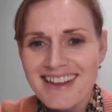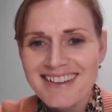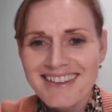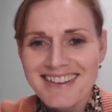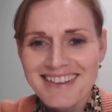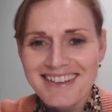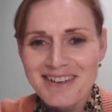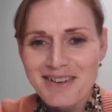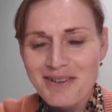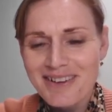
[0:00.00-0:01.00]
That's
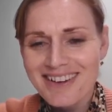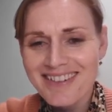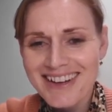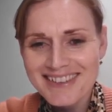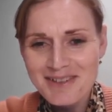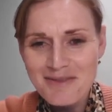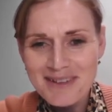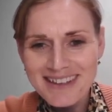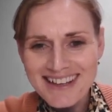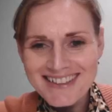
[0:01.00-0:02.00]
a great
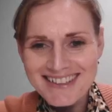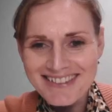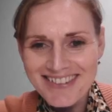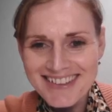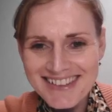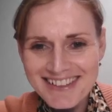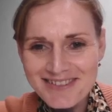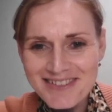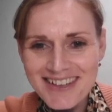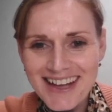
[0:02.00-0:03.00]
recommendation. Thanks a
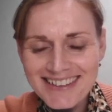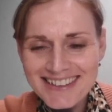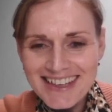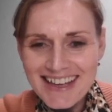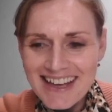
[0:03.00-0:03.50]
lot for that.